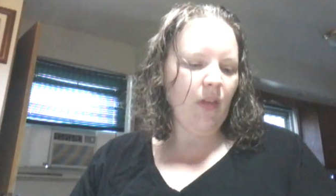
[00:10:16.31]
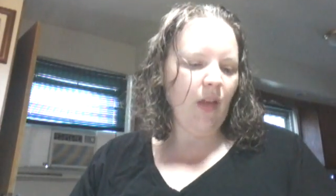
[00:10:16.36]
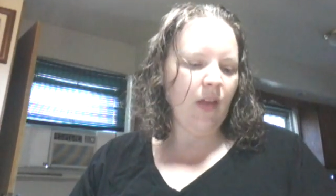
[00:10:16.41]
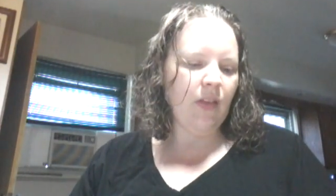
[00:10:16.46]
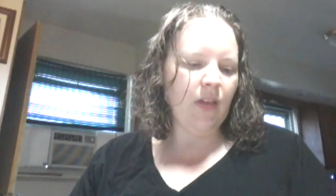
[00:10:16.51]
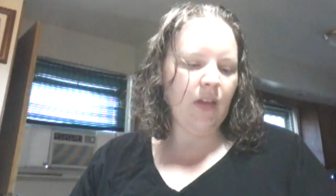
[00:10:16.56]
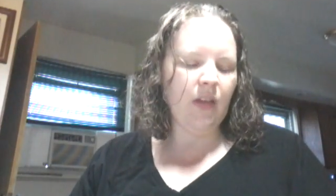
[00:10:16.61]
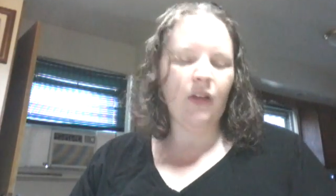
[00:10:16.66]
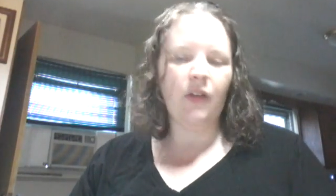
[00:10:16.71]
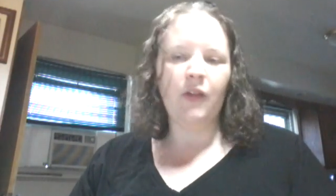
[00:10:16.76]

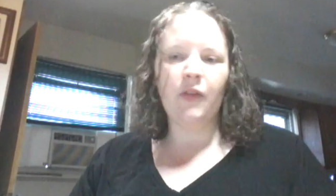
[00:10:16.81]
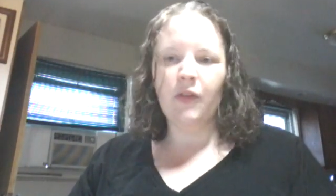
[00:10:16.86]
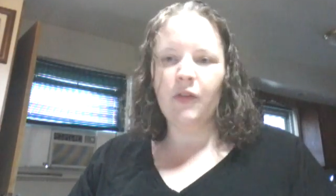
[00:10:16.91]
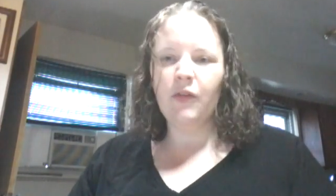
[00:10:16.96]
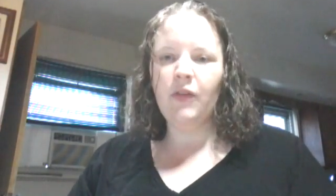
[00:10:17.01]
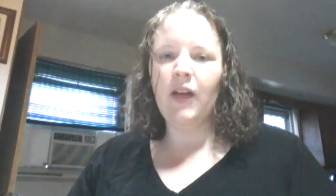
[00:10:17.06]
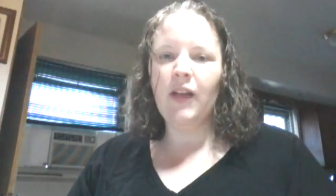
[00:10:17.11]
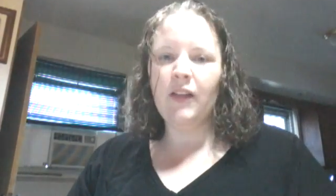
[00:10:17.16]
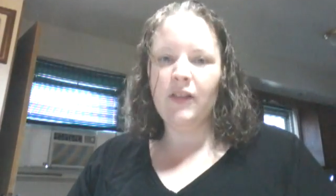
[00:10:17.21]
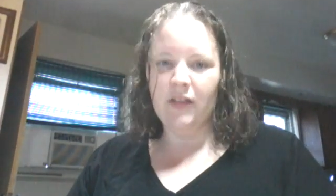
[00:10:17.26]
And they
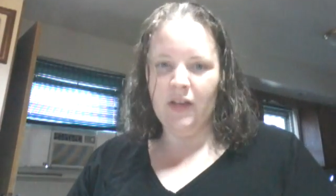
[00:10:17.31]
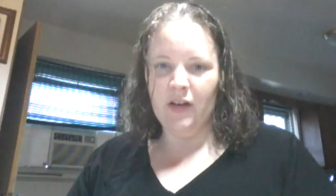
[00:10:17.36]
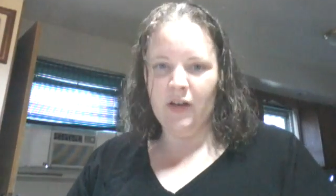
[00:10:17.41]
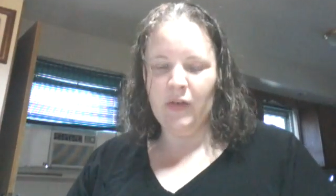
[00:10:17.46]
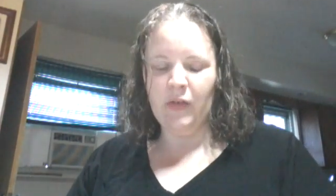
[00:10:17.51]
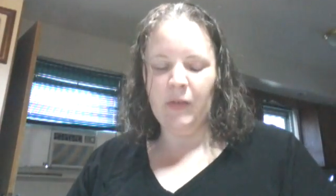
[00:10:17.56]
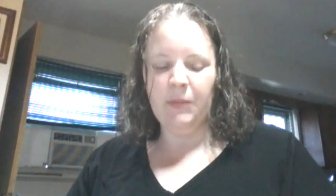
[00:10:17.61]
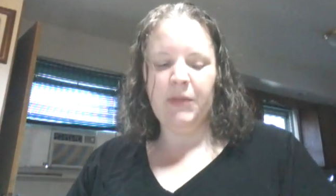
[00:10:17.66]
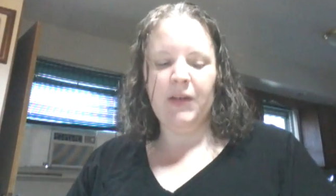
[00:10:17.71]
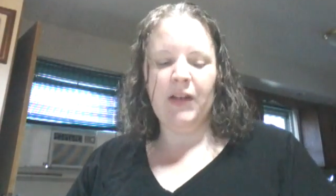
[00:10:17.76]
also had there
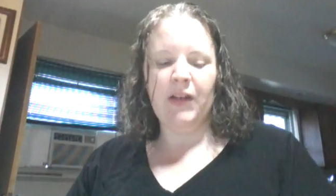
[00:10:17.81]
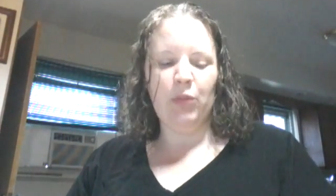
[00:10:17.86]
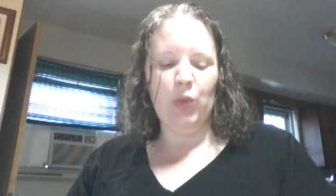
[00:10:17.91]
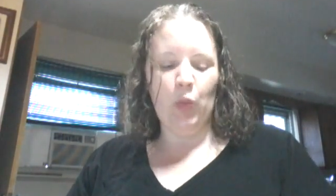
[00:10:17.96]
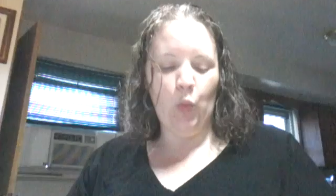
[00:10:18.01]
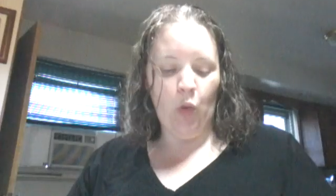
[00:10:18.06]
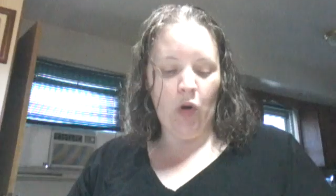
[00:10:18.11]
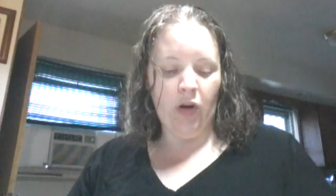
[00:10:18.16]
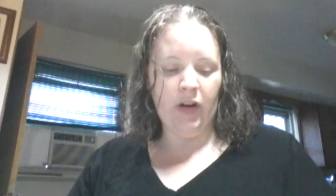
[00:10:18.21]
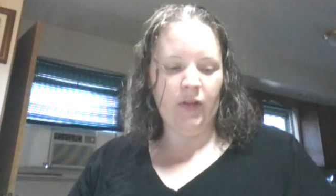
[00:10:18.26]
something I've
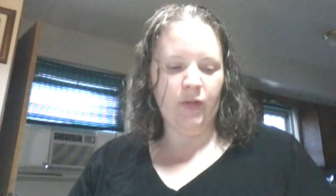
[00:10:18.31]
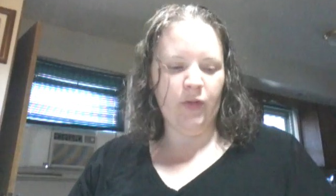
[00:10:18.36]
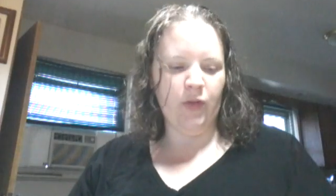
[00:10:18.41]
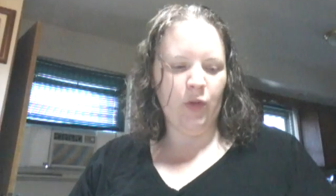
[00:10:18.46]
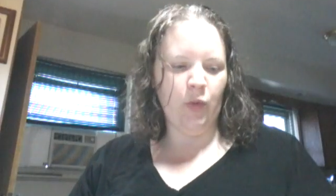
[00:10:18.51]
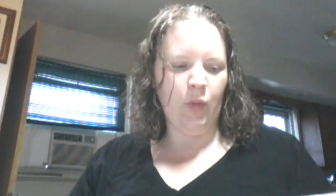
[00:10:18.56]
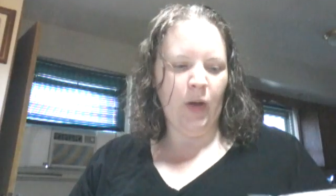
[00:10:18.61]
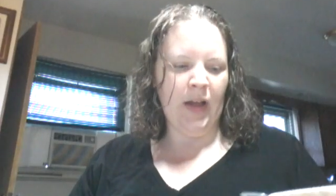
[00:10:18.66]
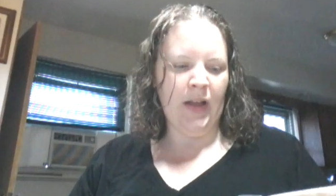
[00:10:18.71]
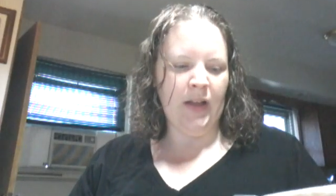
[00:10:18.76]
been wanting for
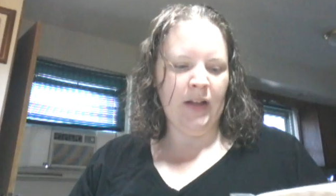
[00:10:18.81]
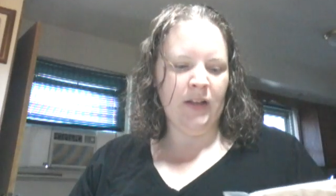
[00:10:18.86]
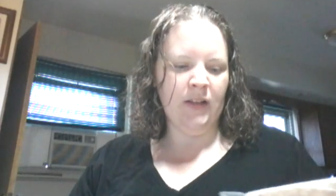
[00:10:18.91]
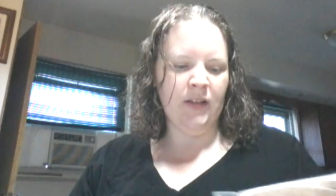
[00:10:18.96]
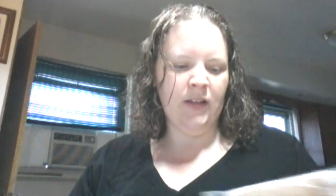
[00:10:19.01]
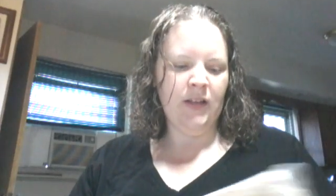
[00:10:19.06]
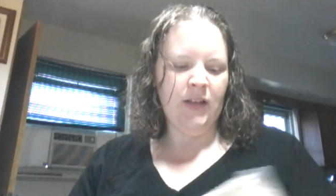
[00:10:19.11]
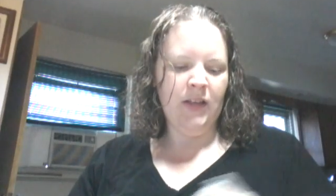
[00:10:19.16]
a while,